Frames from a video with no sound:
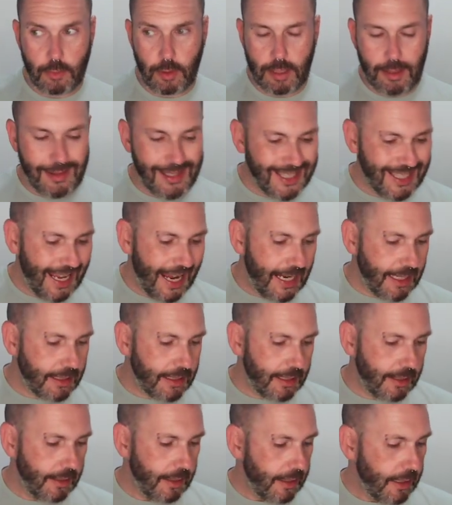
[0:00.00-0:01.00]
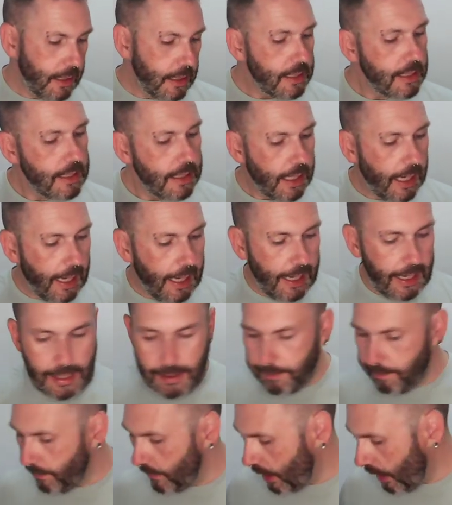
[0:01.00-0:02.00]
one of the set.
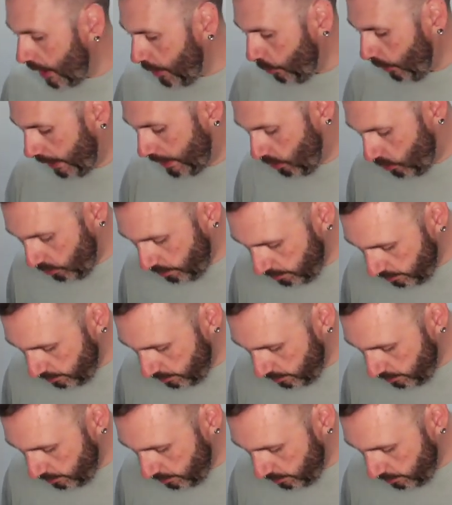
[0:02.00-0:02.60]
I went,